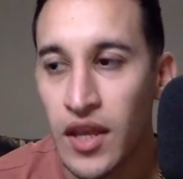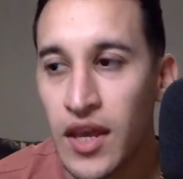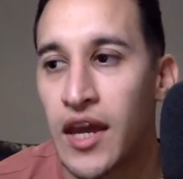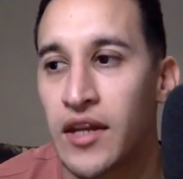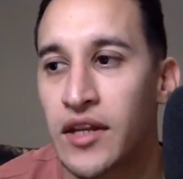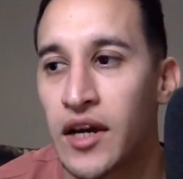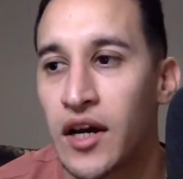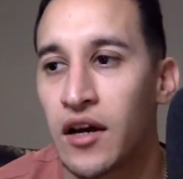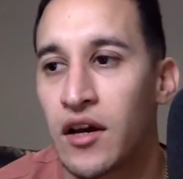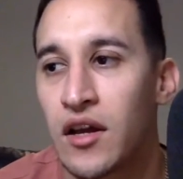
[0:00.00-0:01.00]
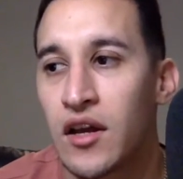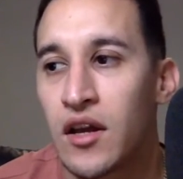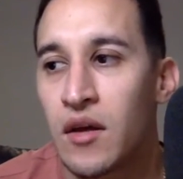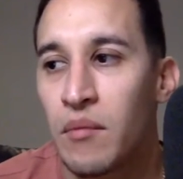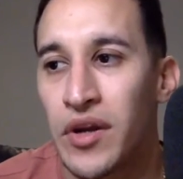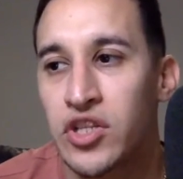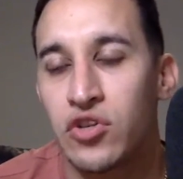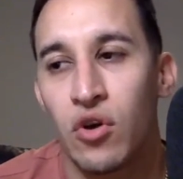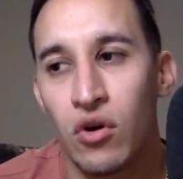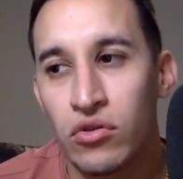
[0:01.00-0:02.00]
And
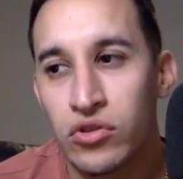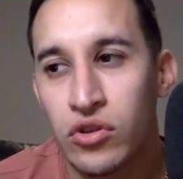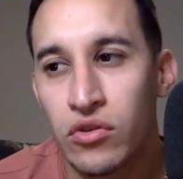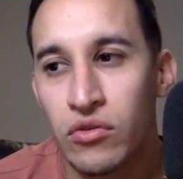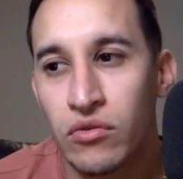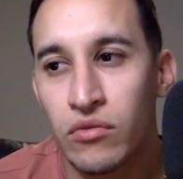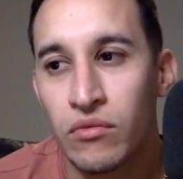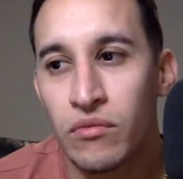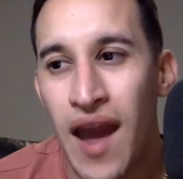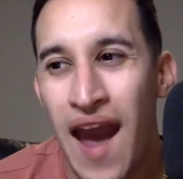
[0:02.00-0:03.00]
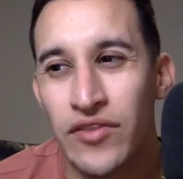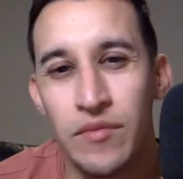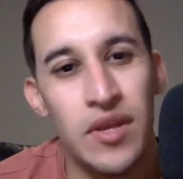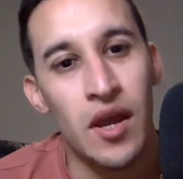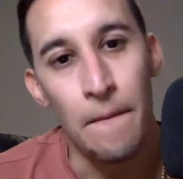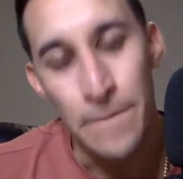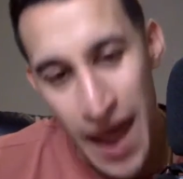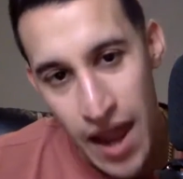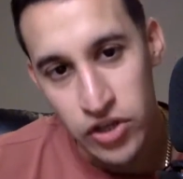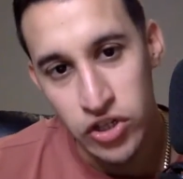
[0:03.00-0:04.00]
but you also have to be
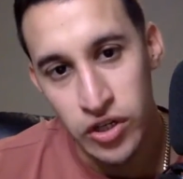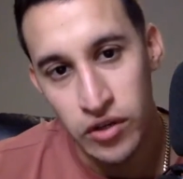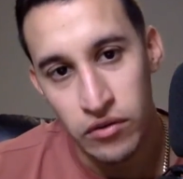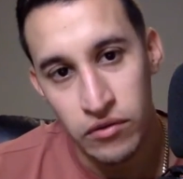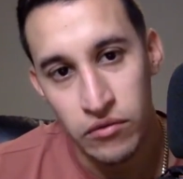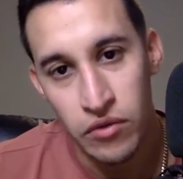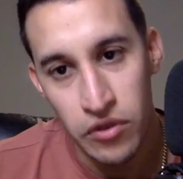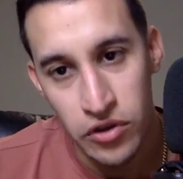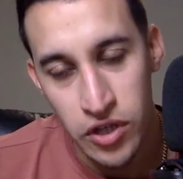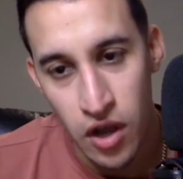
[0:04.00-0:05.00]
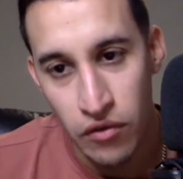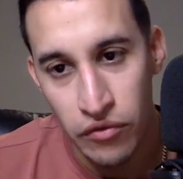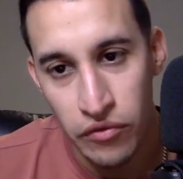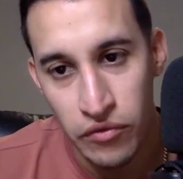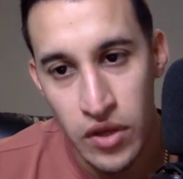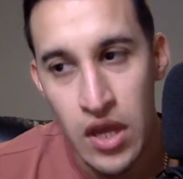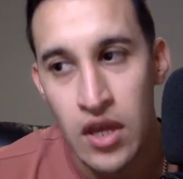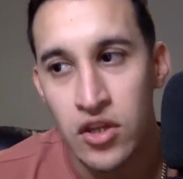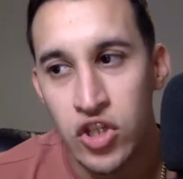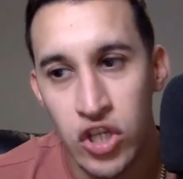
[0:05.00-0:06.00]
compassionate with yourself,
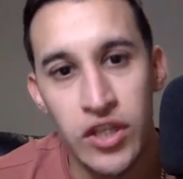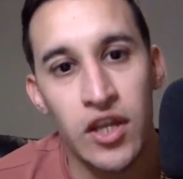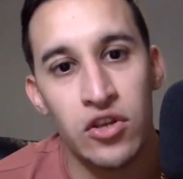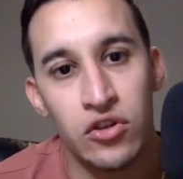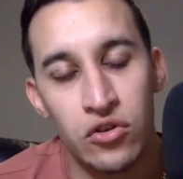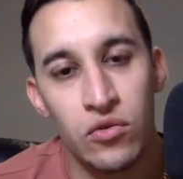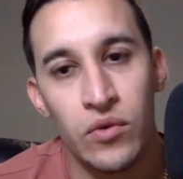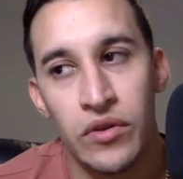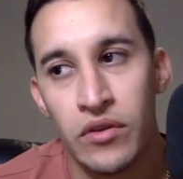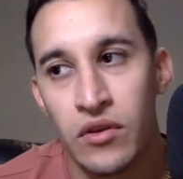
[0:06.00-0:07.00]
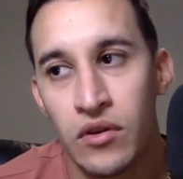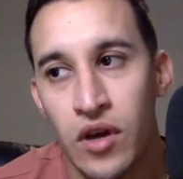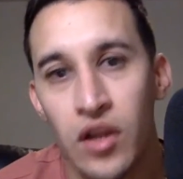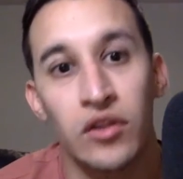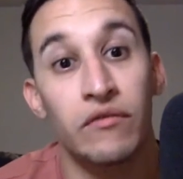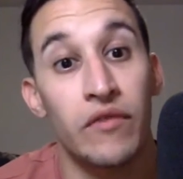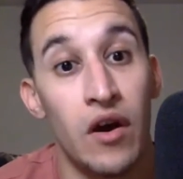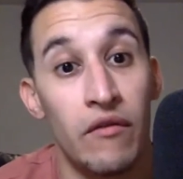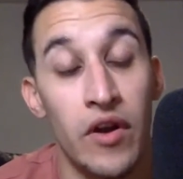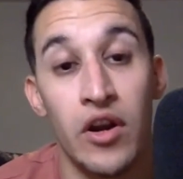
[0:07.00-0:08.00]
just like you do with
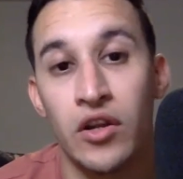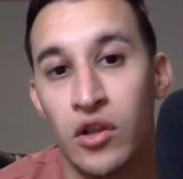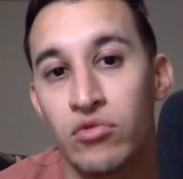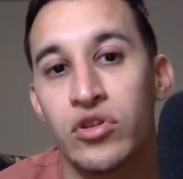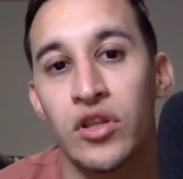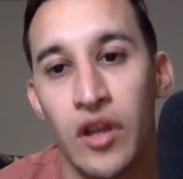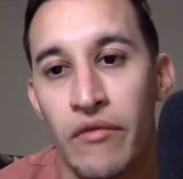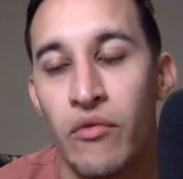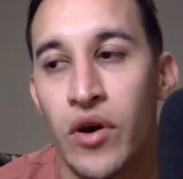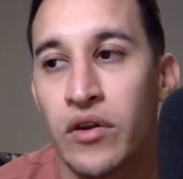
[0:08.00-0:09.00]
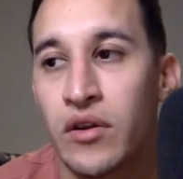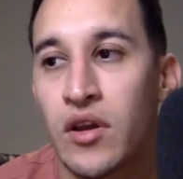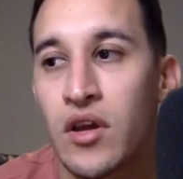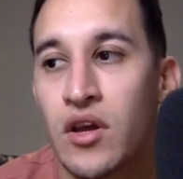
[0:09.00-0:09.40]
a very close loved one.